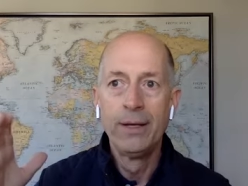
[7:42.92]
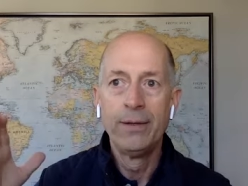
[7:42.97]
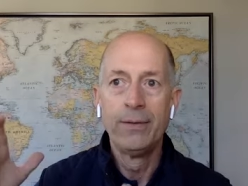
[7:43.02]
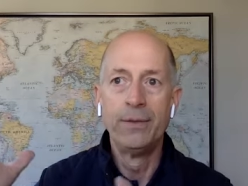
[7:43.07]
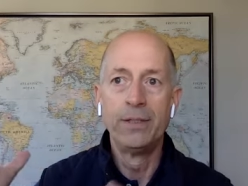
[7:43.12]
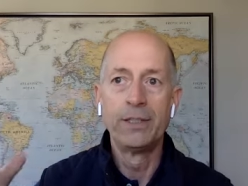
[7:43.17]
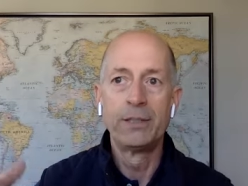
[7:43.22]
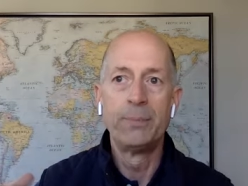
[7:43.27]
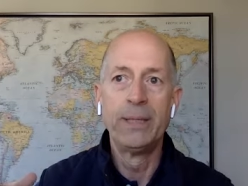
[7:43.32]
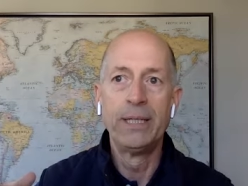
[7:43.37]

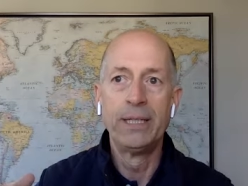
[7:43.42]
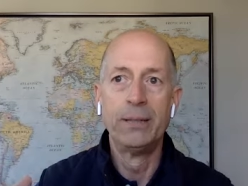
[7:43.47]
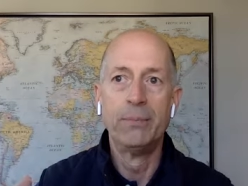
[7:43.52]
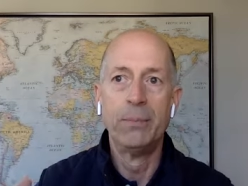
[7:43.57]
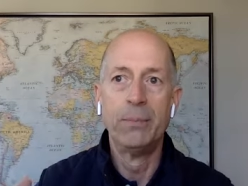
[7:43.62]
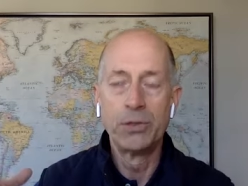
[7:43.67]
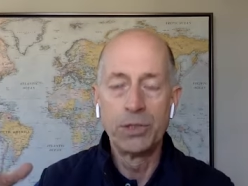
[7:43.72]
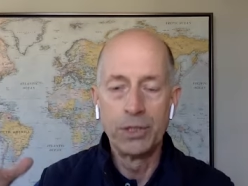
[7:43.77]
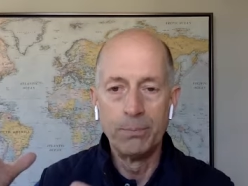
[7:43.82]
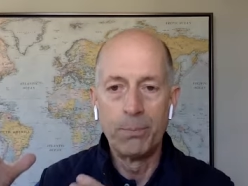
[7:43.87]
this being the
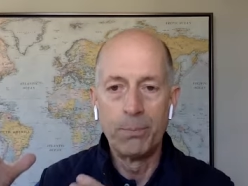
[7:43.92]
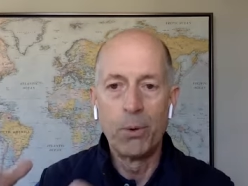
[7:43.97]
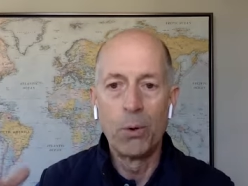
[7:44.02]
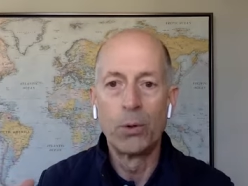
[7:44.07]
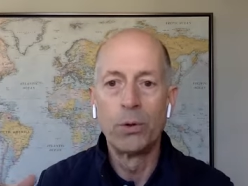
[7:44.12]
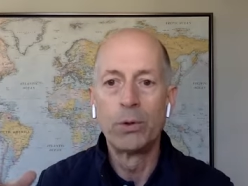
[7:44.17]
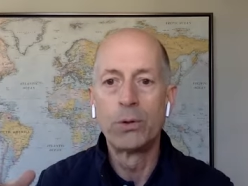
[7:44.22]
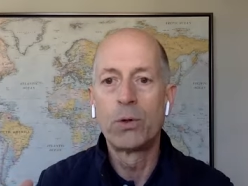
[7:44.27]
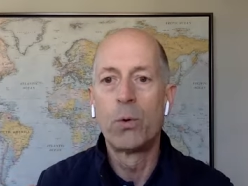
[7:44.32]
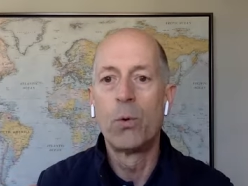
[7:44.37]
most
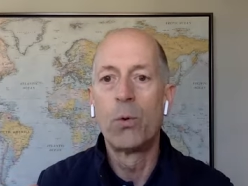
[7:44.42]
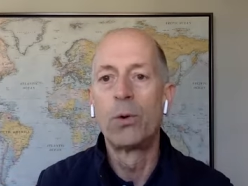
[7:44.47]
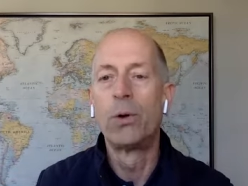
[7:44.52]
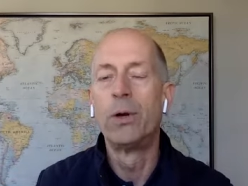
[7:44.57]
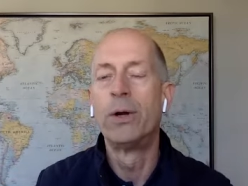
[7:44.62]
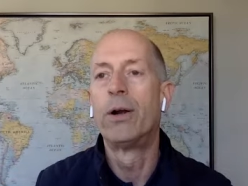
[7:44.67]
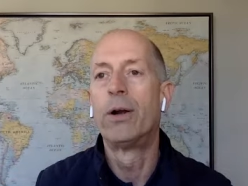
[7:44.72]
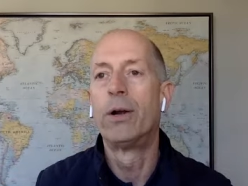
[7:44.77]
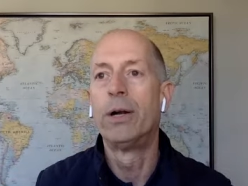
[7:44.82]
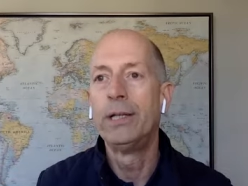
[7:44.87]
important
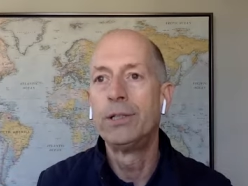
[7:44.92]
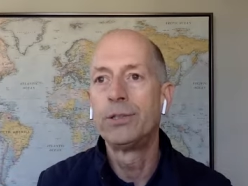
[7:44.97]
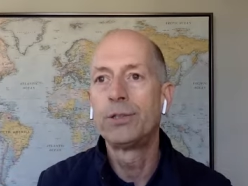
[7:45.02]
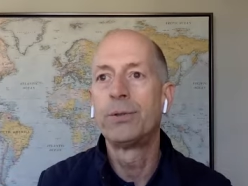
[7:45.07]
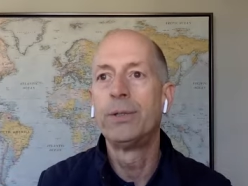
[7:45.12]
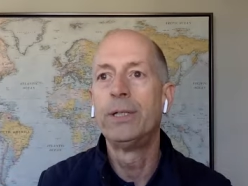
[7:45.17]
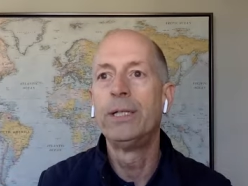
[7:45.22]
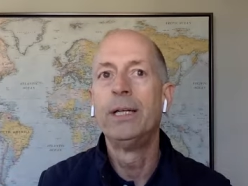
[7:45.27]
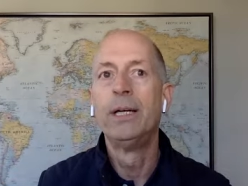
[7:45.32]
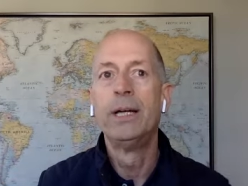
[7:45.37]
quarter in our
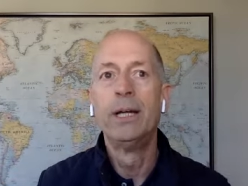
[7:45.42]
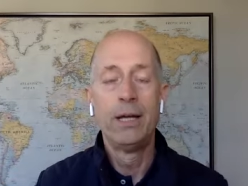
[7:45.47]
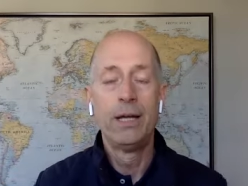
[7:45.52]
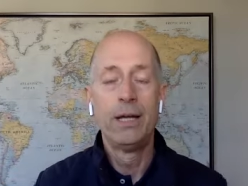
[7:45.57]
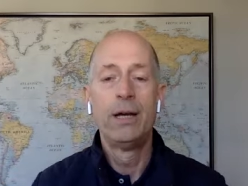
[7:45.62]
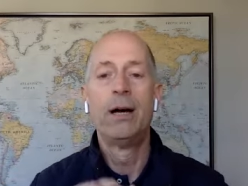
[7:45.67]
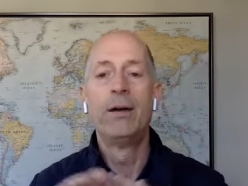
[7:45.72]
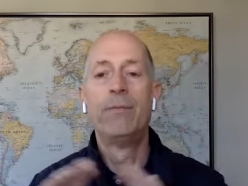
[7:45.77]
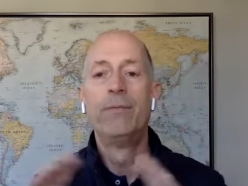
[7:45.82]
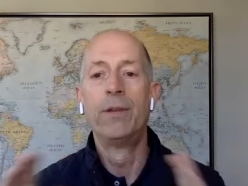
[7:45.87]
history
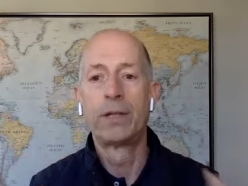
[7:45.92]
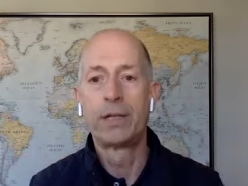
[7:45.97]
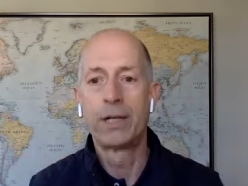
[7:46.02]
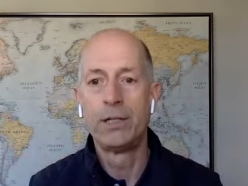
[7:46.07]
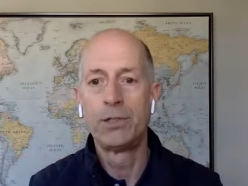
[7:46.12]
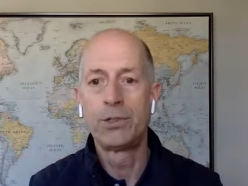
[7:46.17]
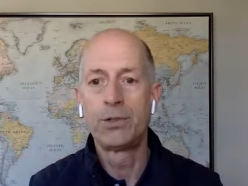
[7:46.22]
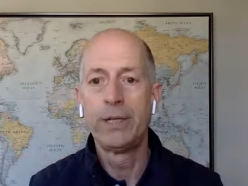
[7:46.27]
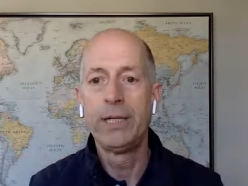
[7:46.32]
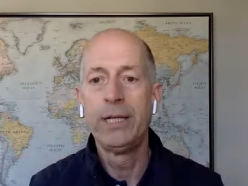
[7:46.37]
of the
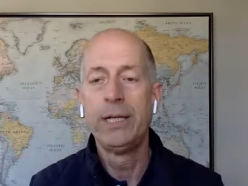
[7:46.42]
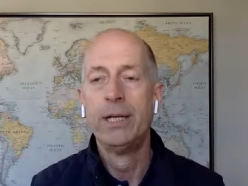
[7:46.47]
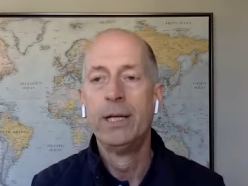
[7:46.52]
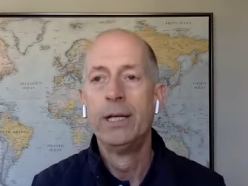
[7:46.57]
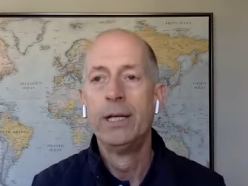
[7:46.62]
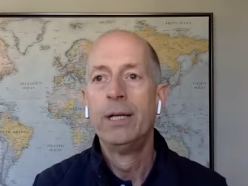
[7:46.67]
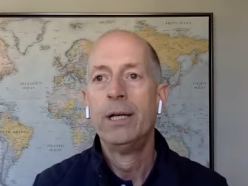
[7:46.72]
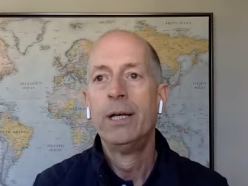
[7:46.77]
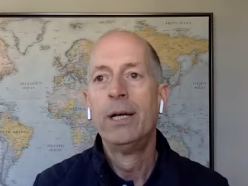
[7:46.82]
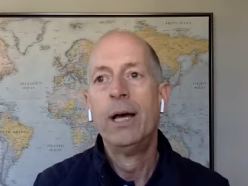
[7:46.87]
country,
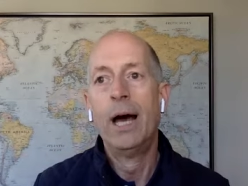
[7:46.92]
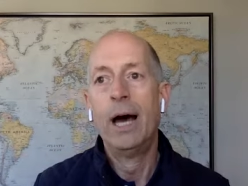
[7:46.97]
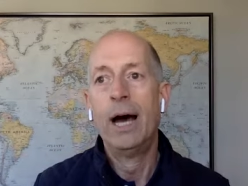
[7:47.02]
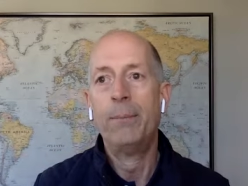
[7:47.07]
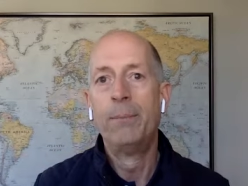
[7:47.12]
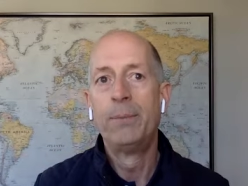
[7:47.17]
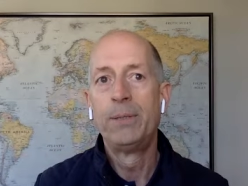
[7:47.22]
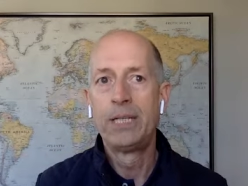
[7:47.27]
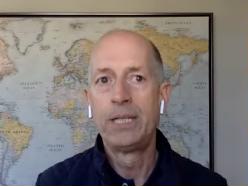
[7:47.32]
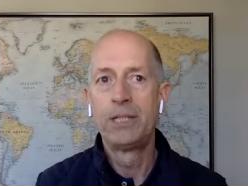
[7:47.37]

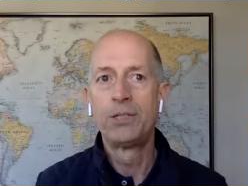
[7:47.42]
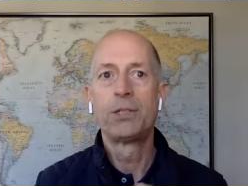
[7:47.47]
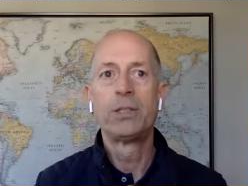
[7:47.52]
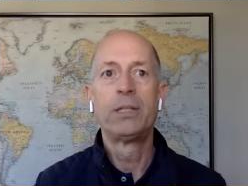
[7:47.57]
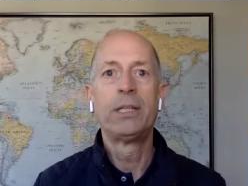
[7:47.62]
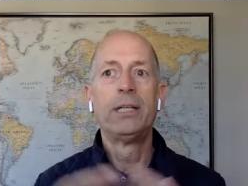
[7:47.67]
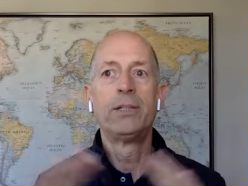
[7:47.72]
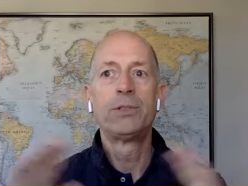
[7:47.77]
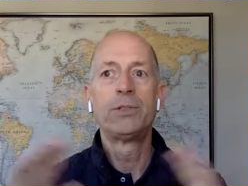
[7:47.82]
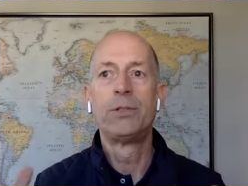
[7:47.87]
uh,
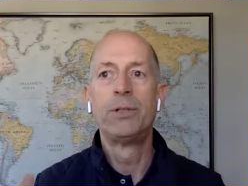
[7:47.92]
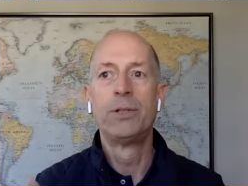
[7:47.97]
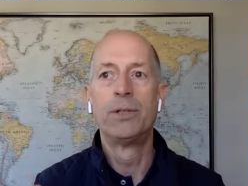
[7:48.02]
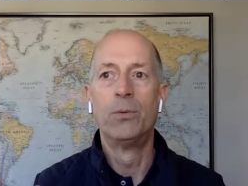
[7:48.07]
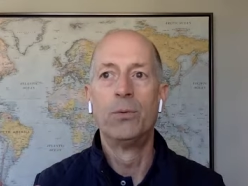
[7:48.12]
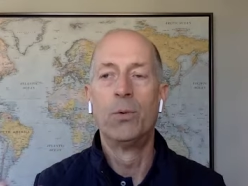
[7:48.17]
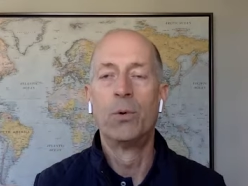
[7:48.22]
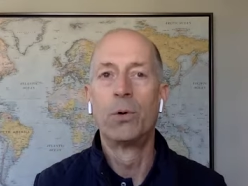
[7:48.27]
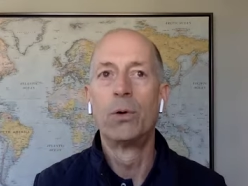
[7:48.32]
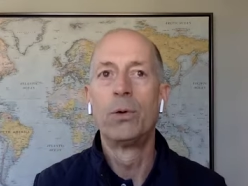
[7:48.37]
potentially the history of
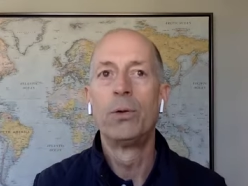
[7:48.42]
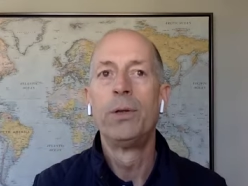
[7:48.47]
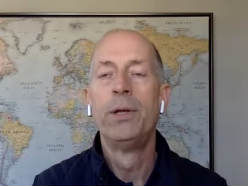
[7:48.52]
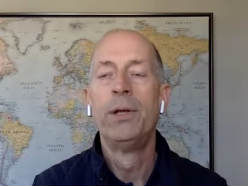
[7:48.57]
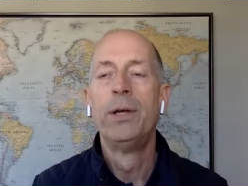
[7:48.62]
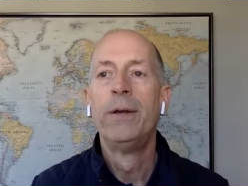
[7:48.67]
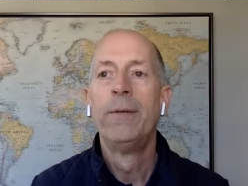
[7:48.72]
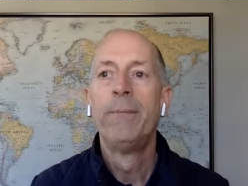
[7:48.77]
the world.